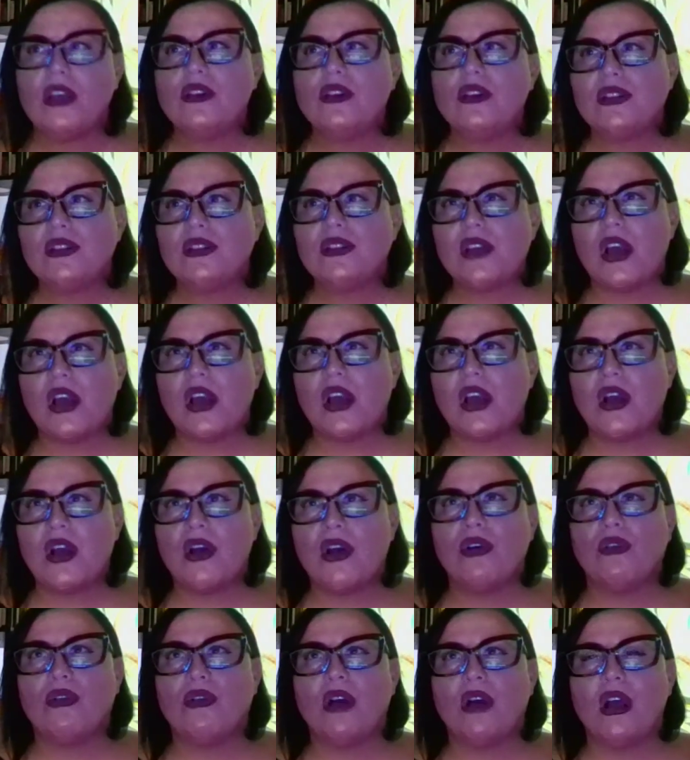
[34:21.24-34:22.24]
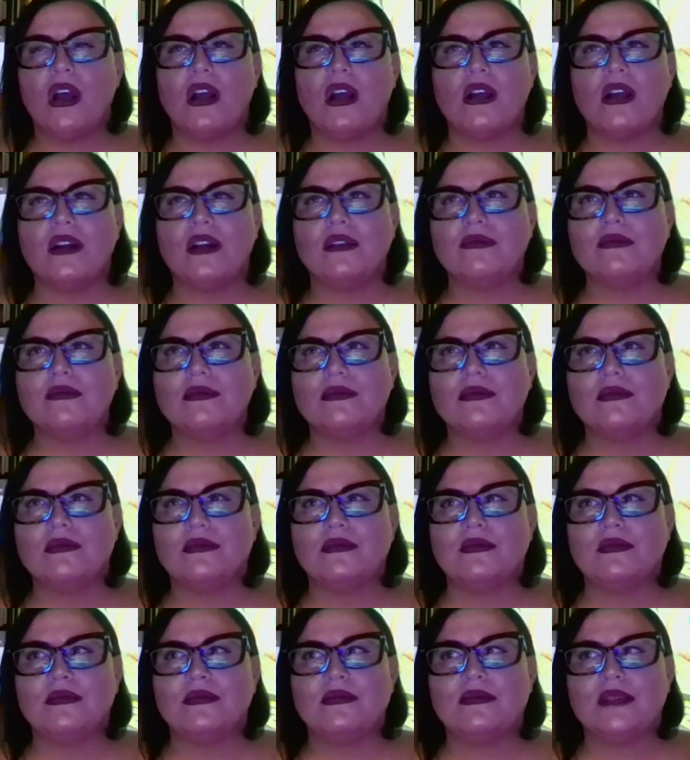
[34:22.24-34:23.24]
So
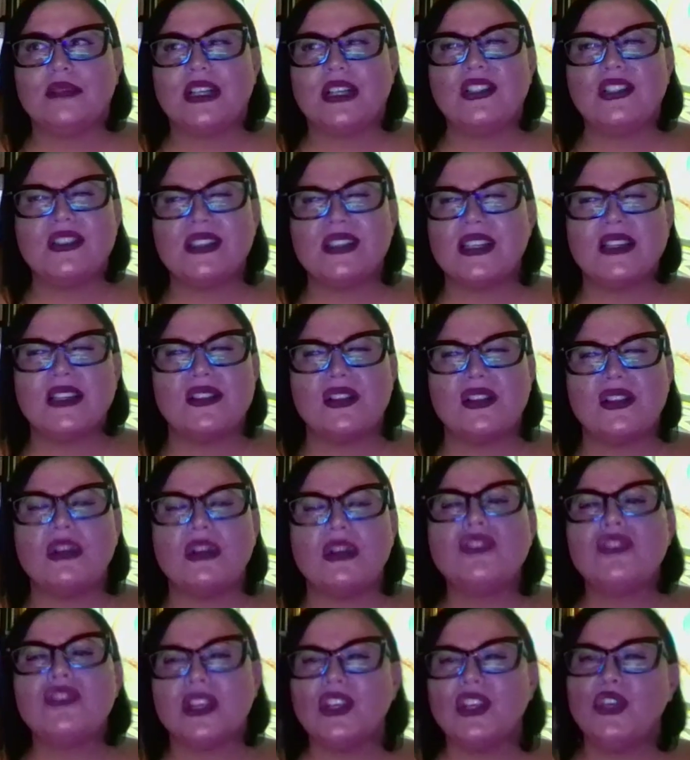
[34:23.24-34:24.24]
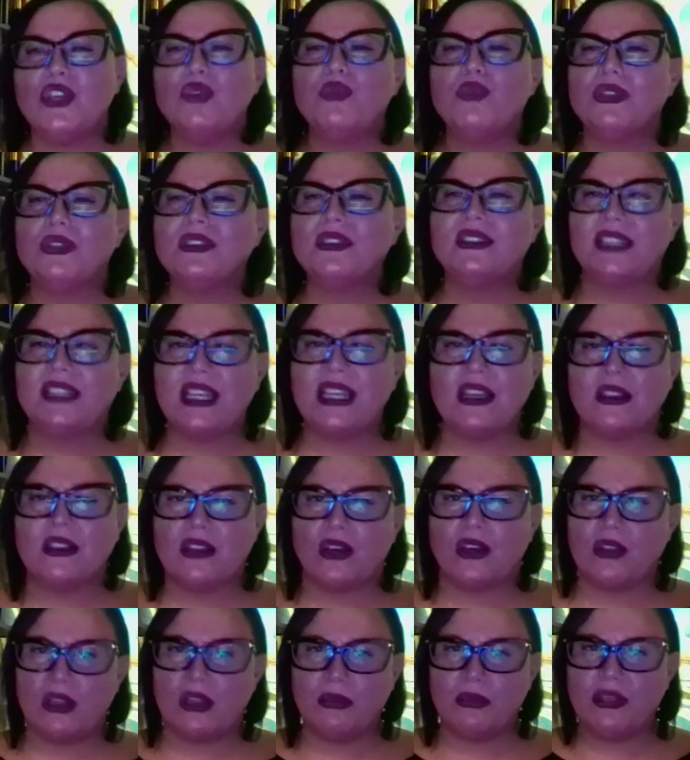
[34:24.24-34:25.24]
I just think it's so interesting. You will see it
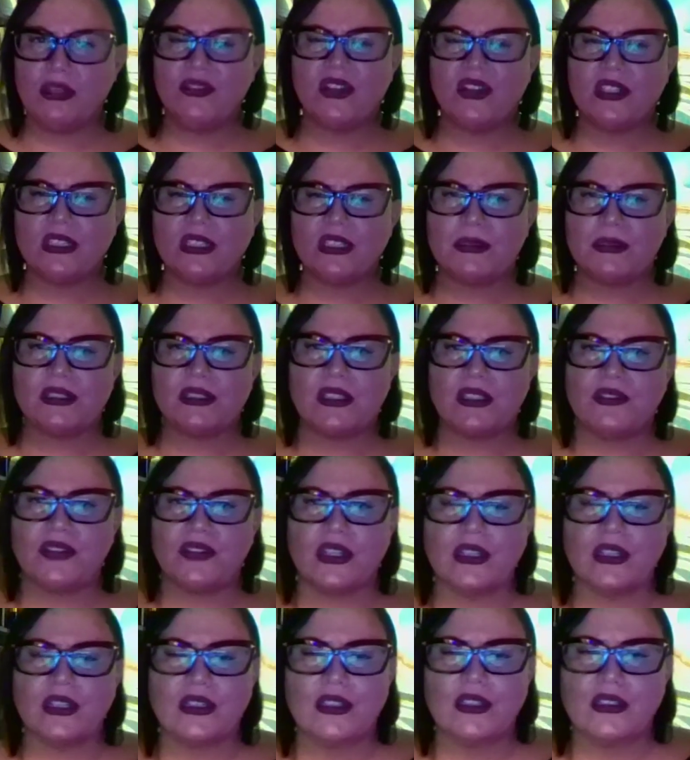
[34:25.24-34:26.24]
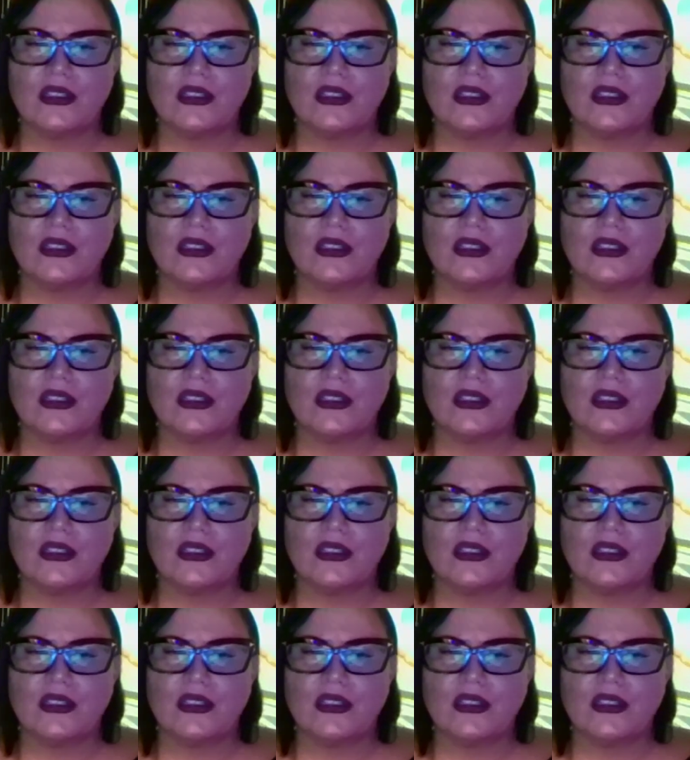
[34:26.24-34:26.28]
though. They'll be very specific.